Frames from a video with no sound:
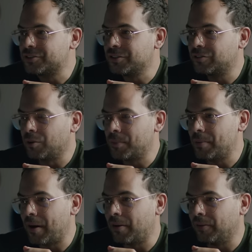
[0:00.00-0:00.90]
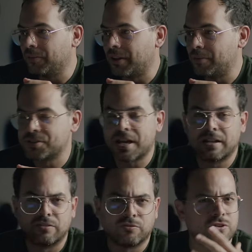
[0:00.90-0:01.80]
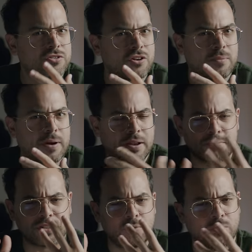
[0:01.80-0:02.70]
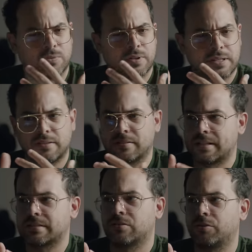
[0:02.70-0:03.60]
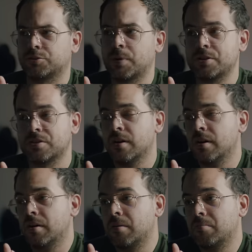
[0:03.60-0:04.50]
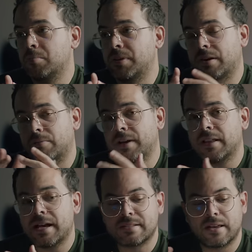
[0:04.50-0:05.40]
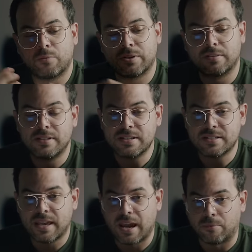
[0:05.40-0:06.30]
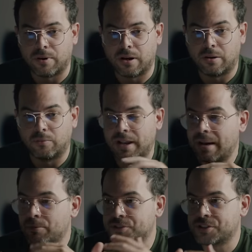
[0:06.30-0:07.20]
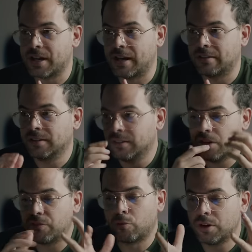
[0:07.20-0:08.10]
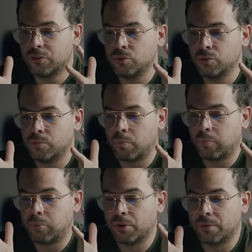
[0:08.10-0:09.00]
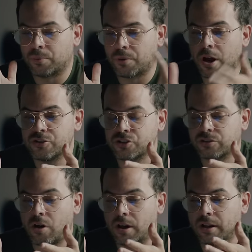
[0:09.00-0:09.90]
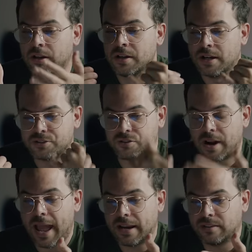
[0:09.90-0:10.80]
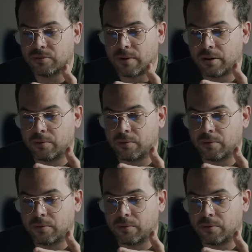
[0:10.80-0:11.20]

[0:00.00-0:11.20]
he told me about that he was getting the 4 terabyte. I was like, whoa, that's a lot of space. But then I realized that with this camera, when I'm on set, if I wanted to put a project on it and start editing right